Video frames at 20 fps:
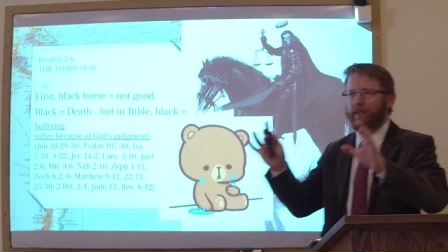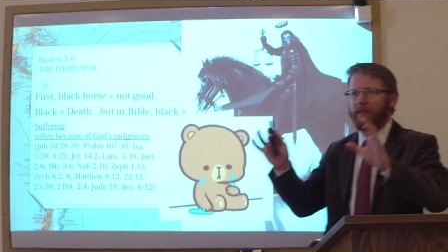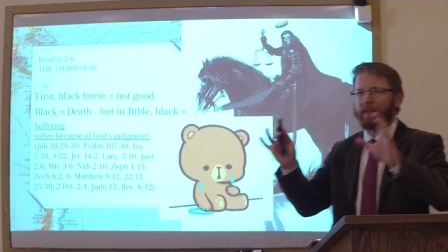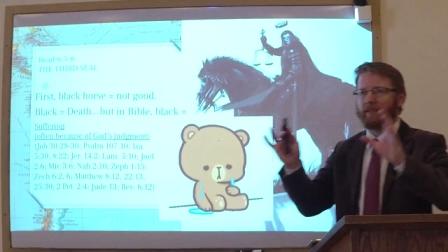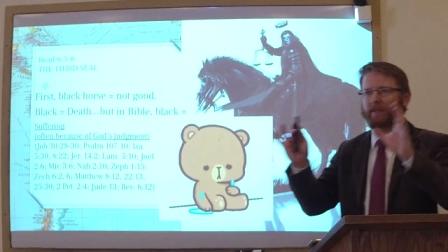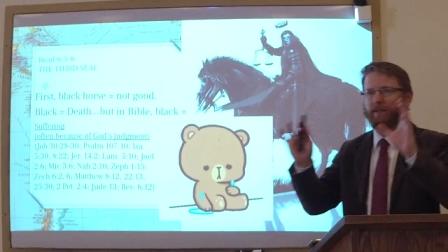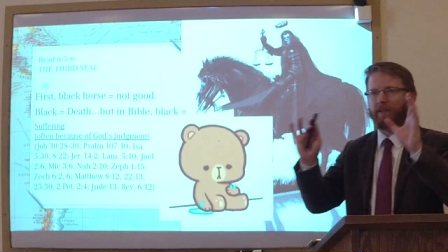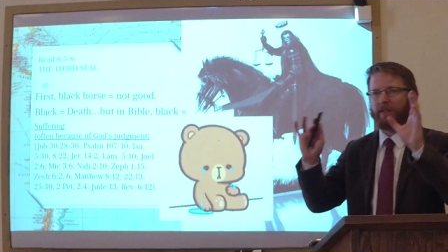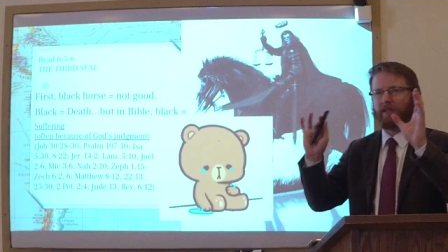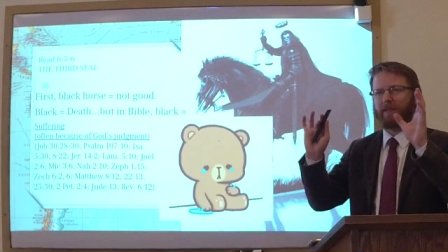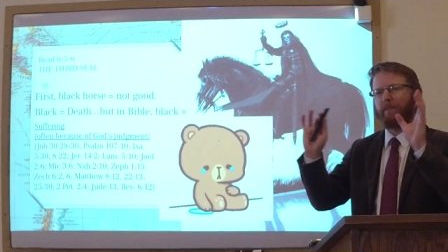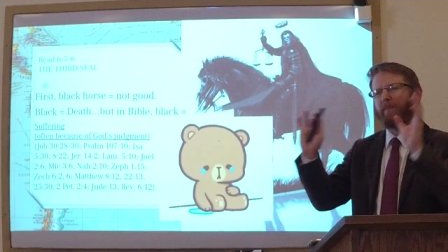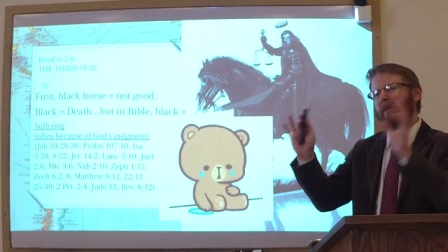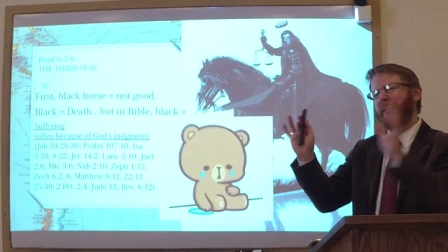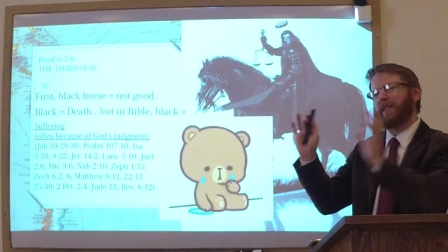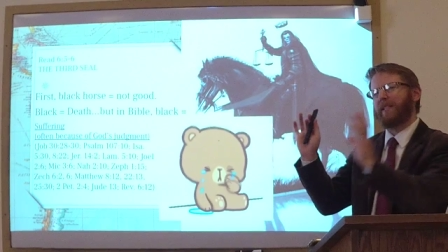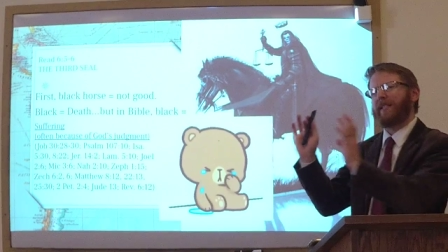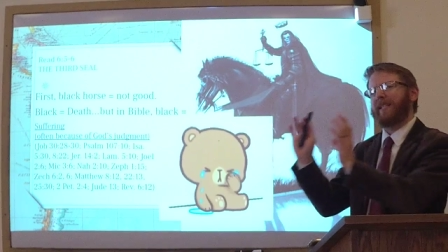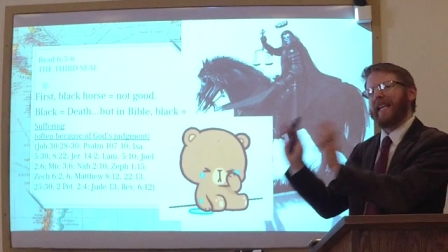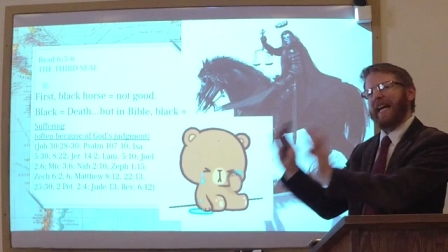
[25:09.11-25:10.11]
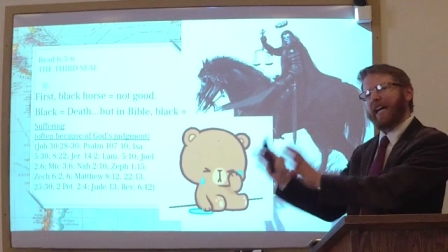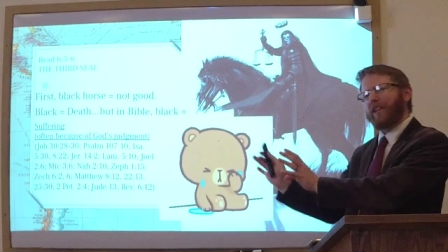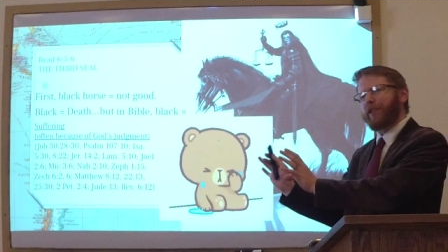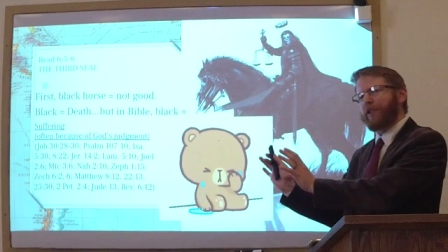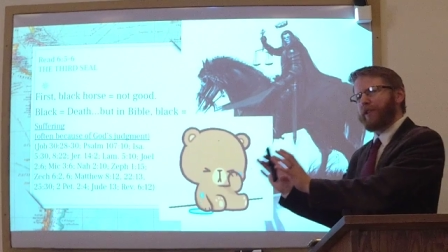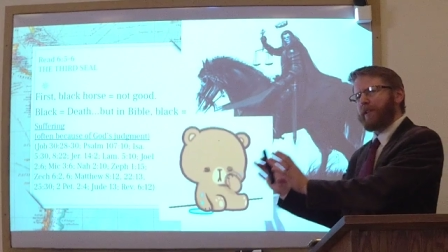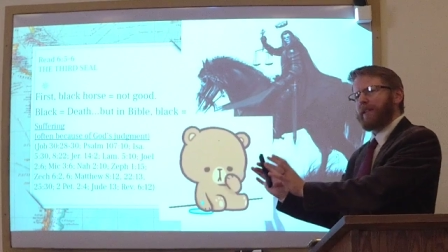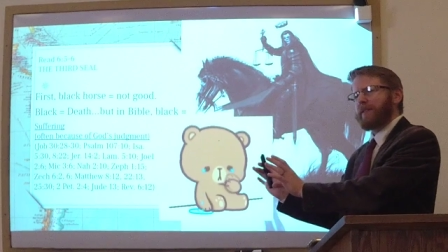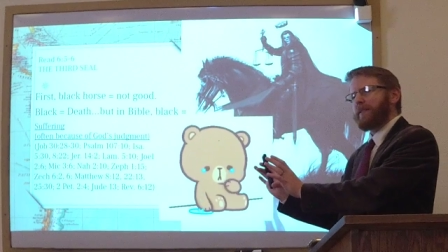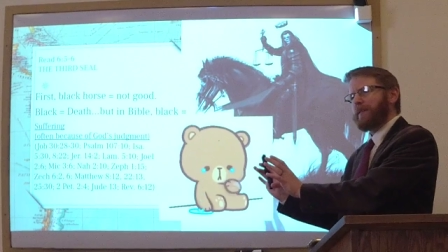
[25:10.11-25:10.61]
it doesn't mean
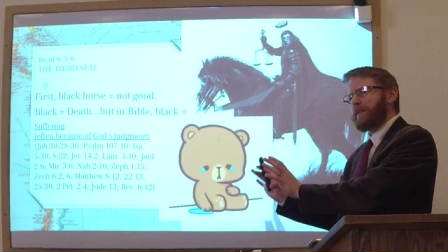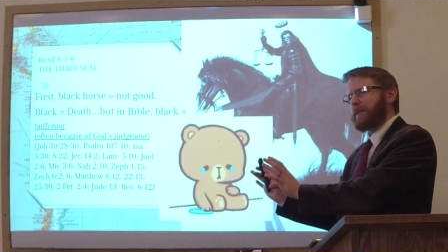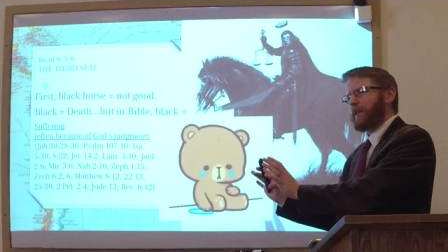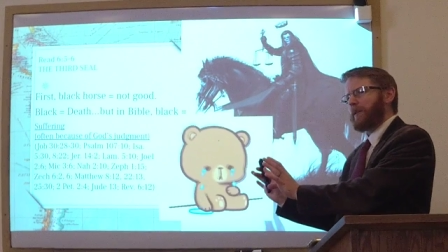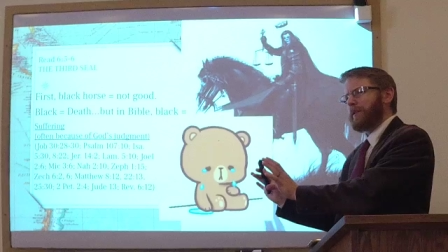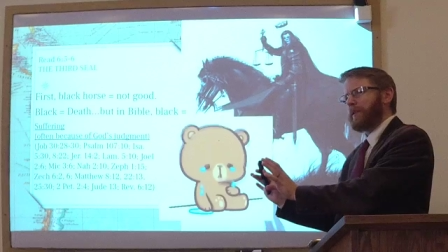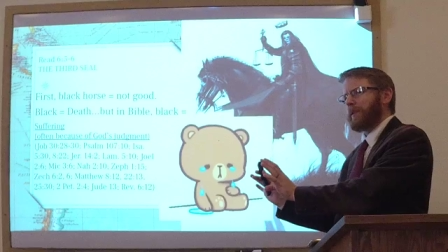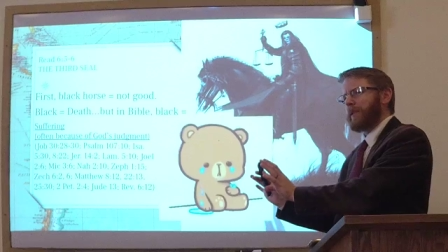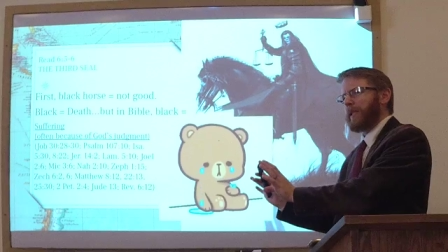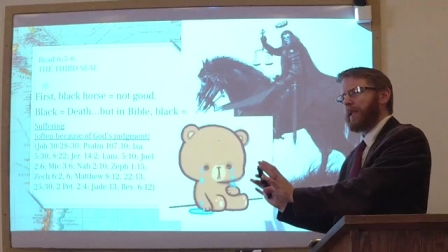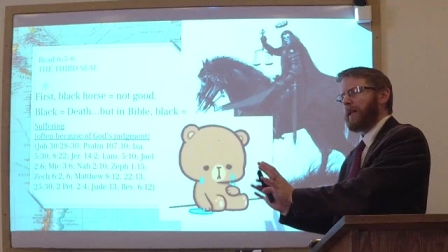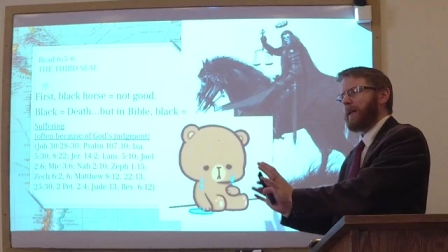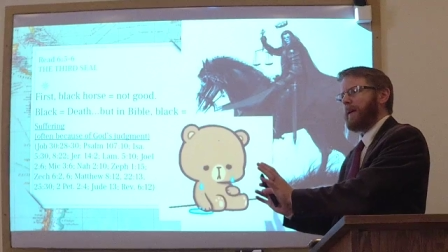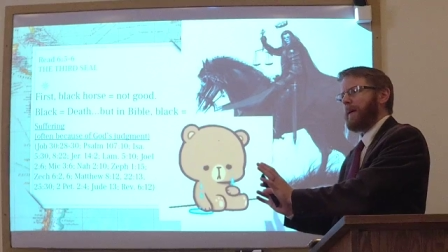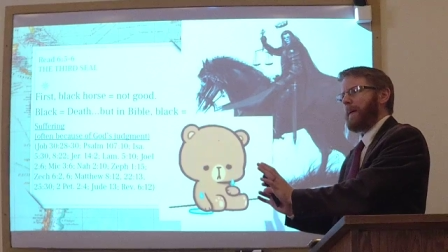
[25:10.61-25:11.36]
death necessarily.